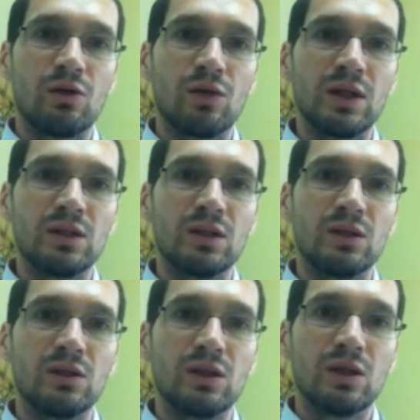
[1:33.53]

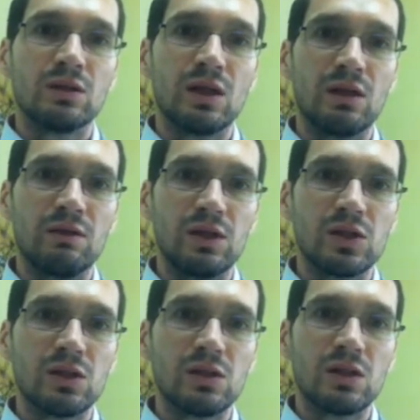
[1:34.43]
radio
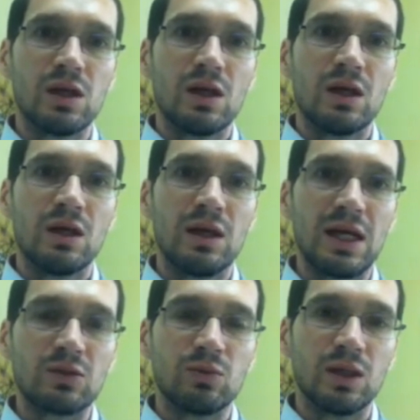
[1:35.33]
television
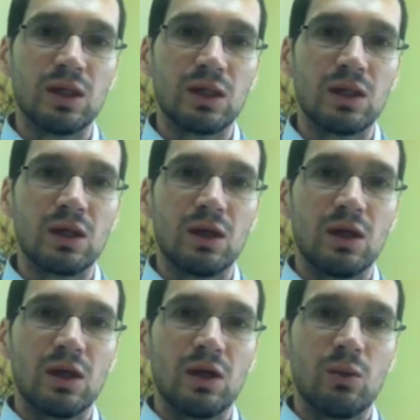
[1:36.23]
network,
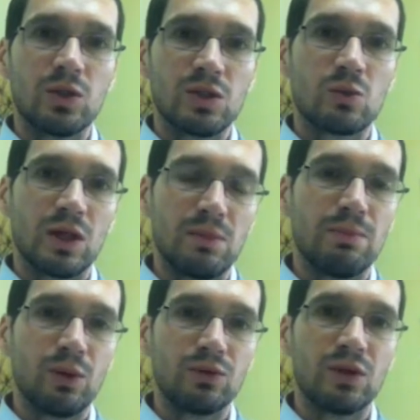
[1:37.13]
which is quite
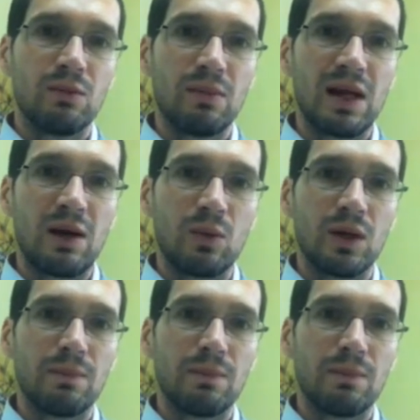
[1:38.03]
important in Malawi.